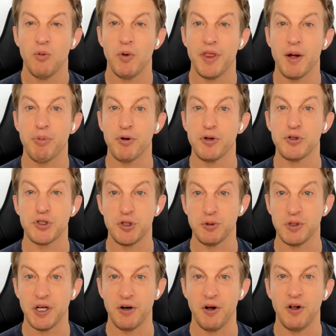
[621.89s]
When they produce
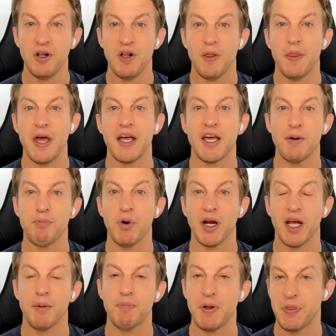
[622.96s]
too little, they can
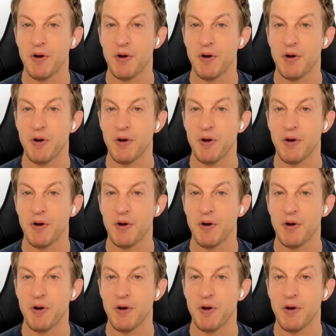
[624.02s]
bring it.